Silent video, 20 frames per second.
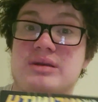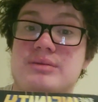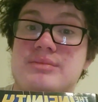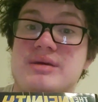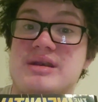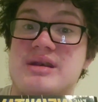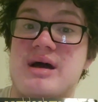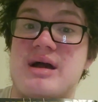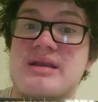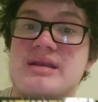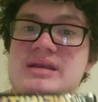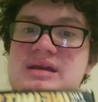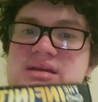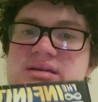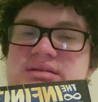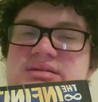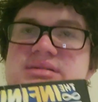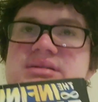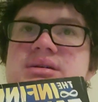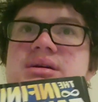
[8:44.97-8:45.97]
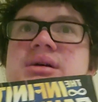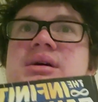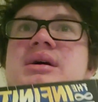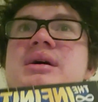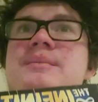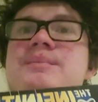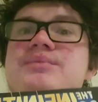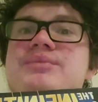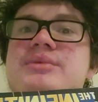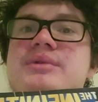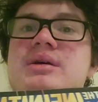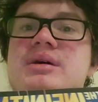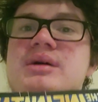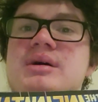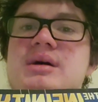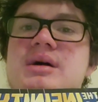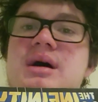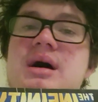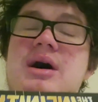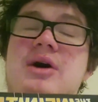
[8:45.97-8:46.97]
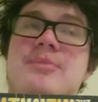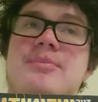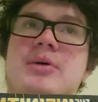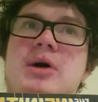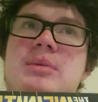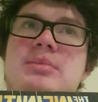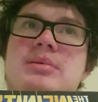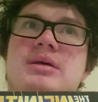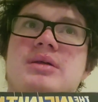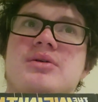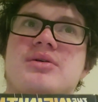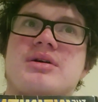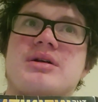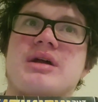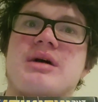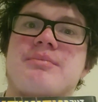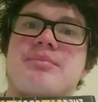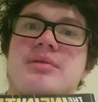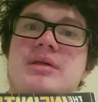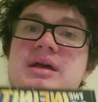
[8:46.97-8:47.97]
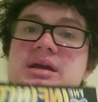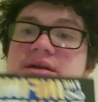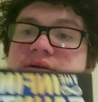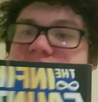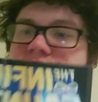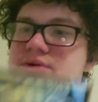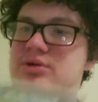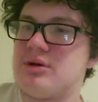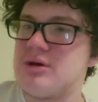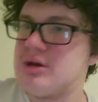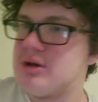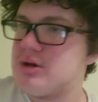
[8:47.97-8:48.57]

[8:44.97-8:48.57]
to mid '90s. I'll probably look it up later,